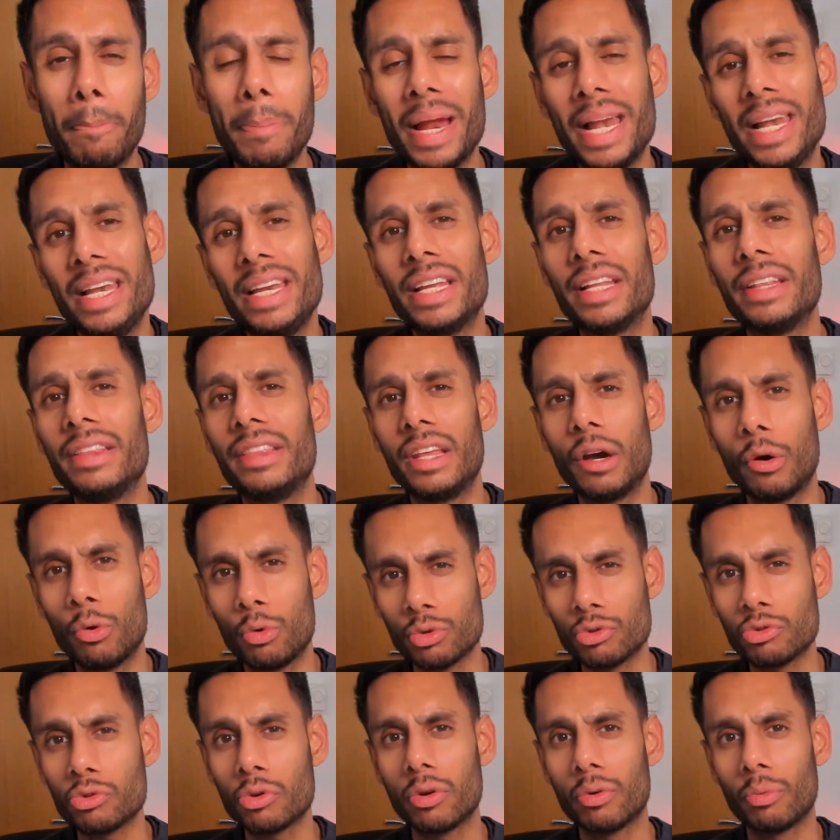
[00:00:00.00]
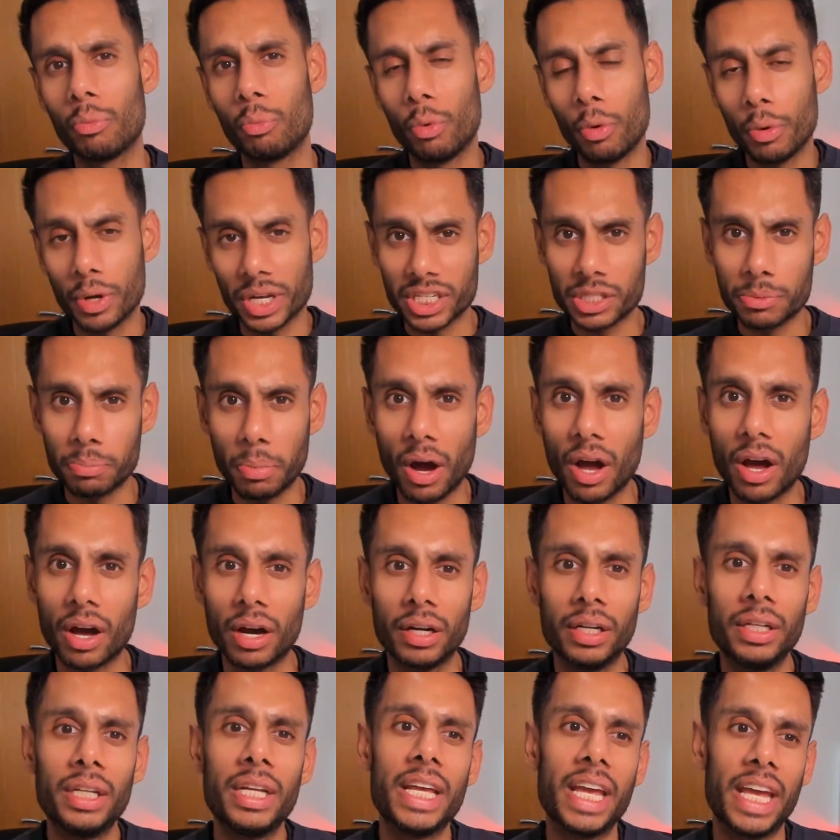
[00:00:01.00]
million deals will
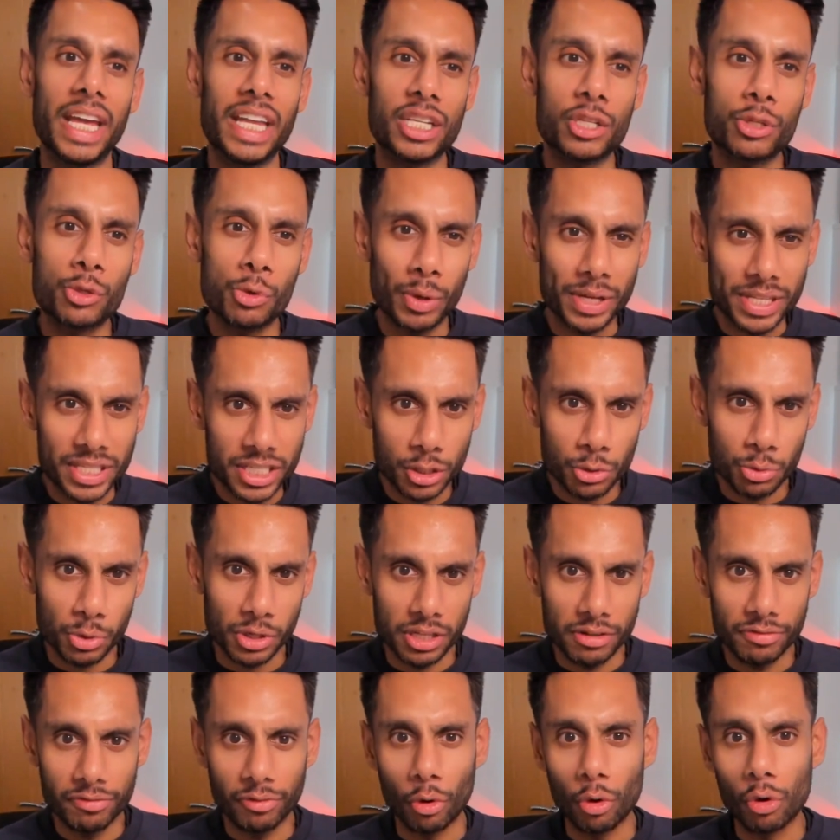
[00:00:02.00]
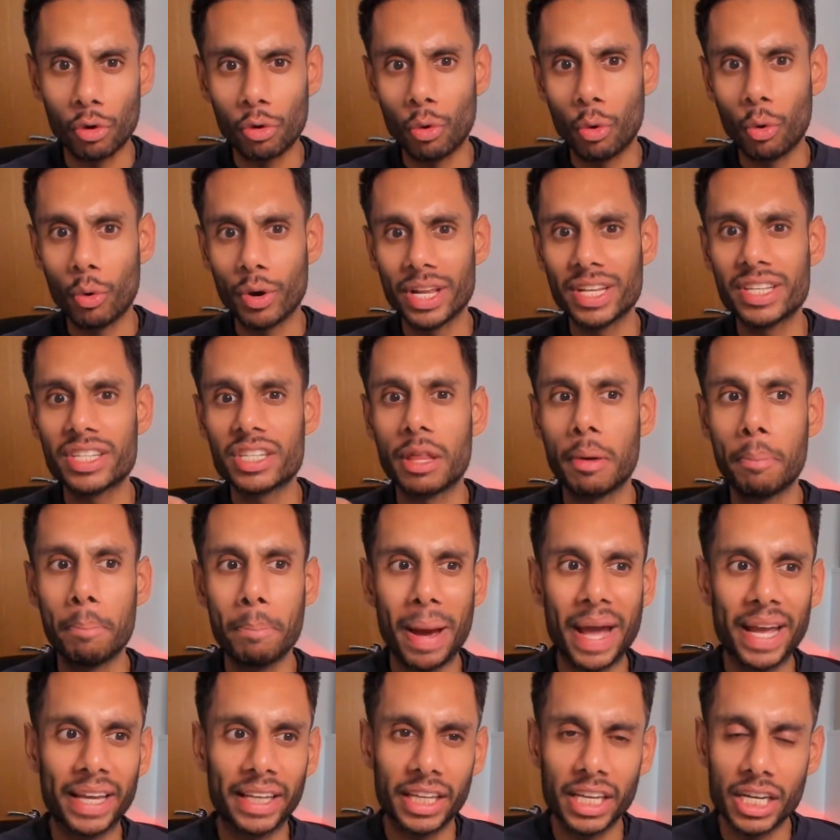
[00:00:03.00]
expire in 2024, according to the
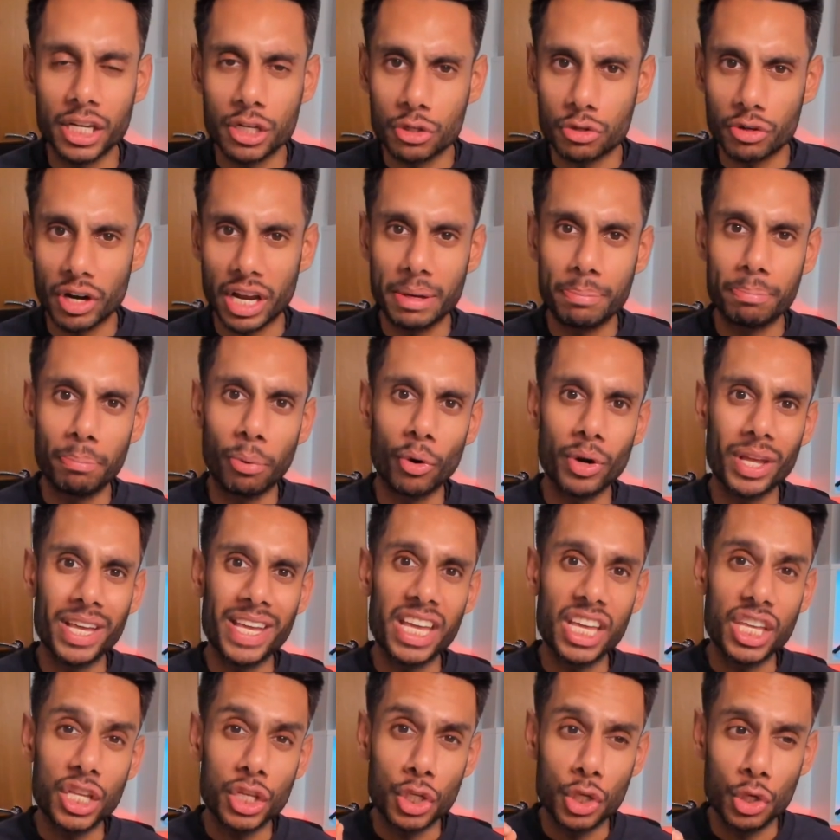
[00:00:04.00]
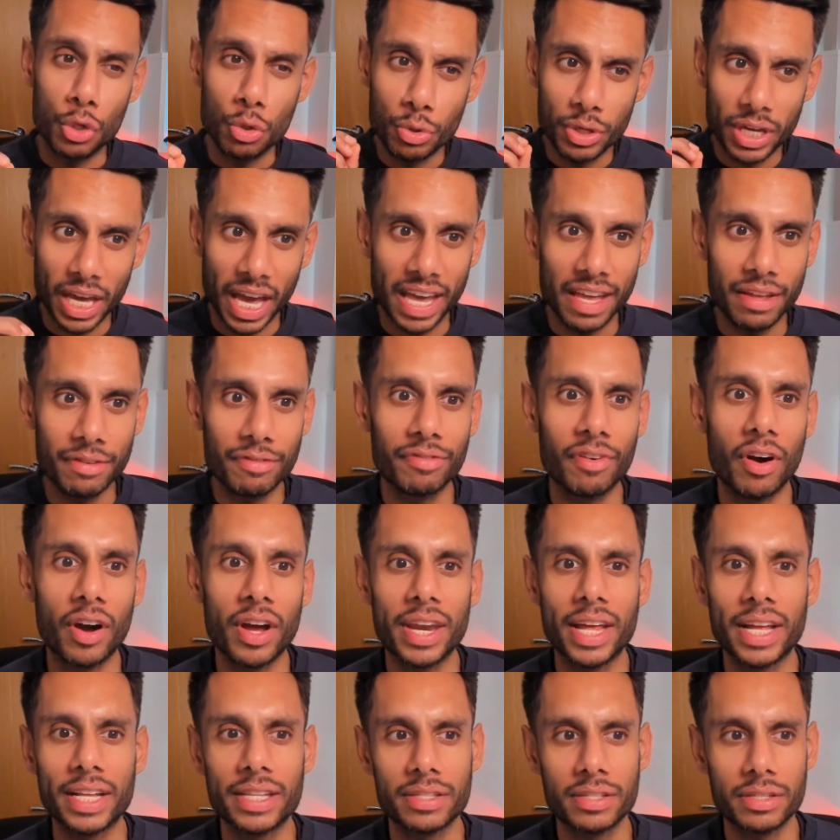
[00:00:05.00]
banking trade body UK
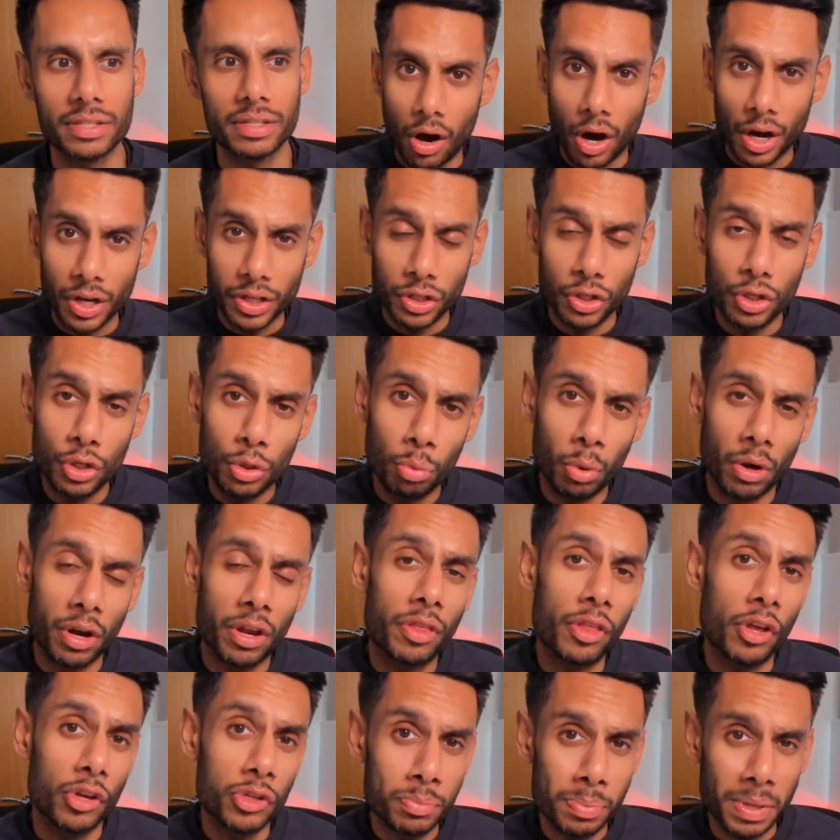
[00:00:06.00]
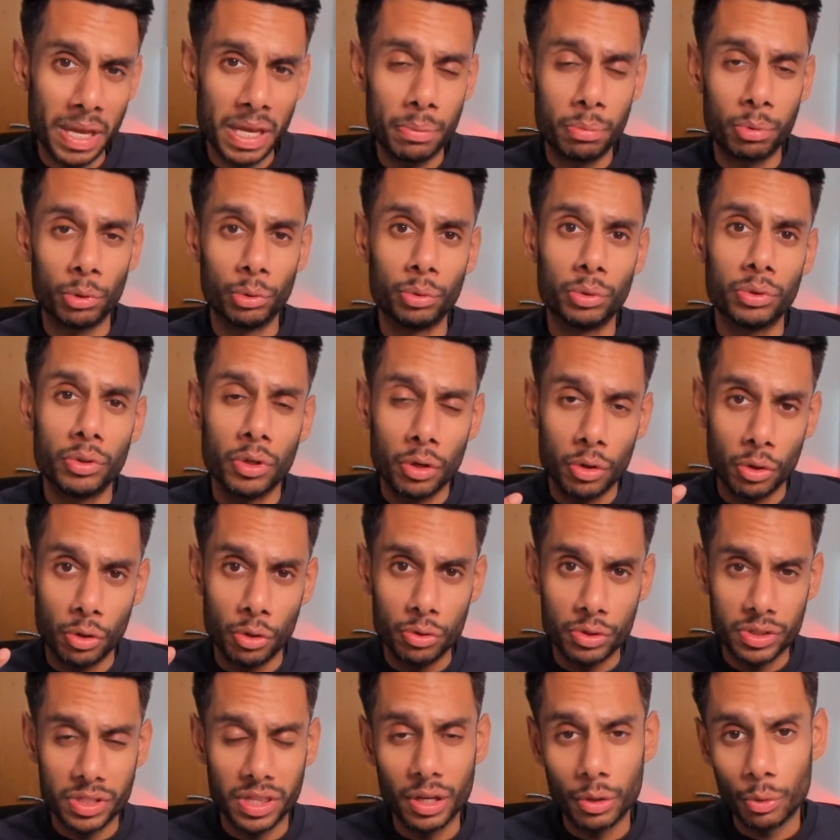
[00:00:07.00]
Finance. Are you one of those people
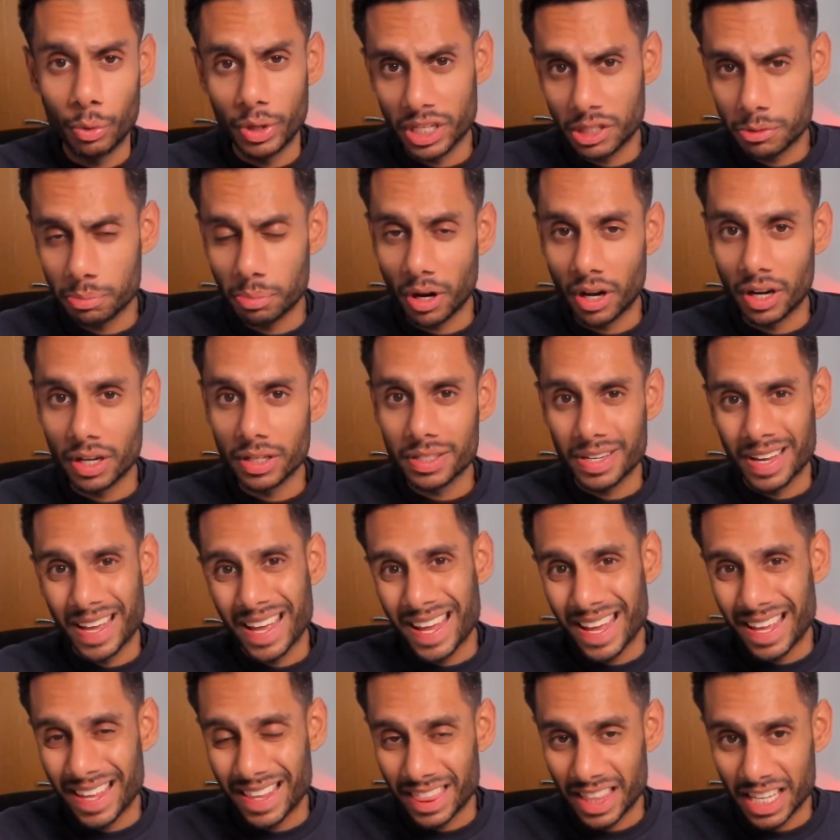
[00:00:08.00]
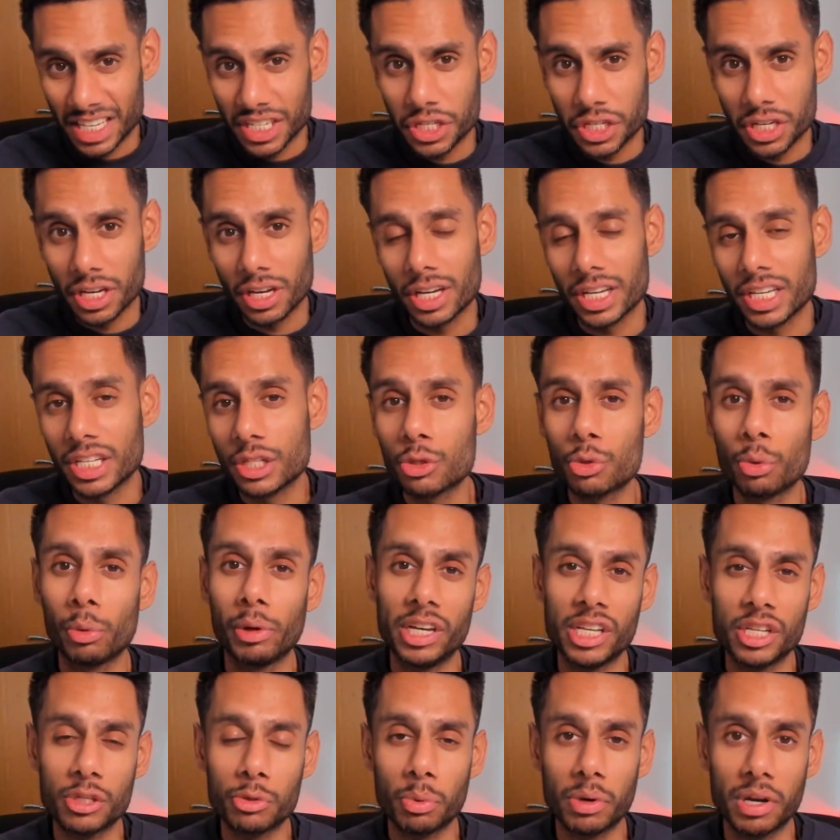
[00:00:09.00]
whose deal expires this year in
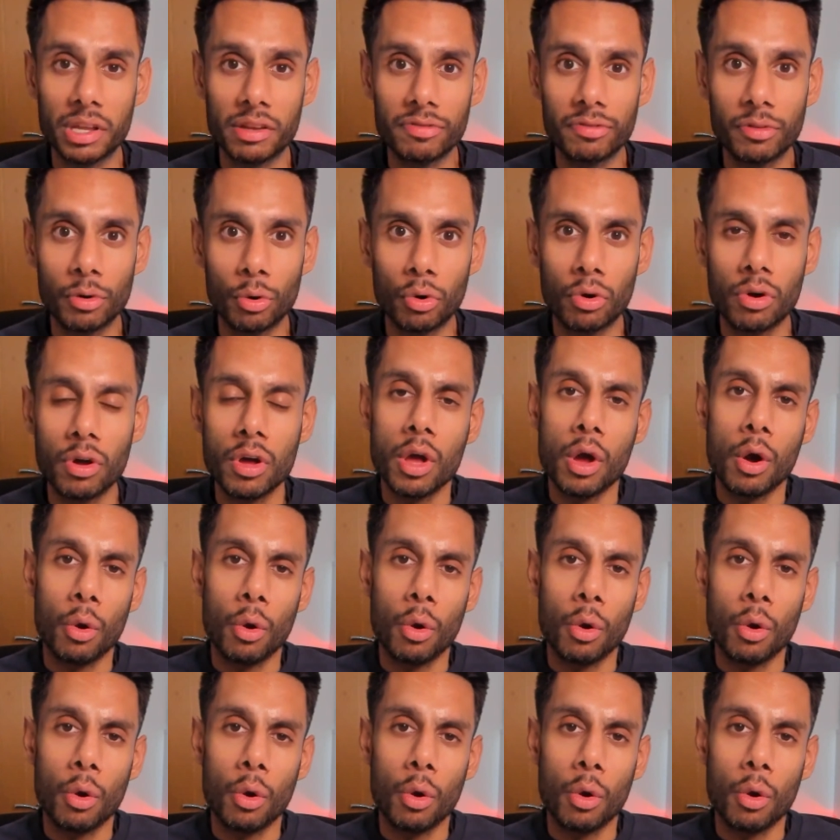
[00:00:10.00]
2024?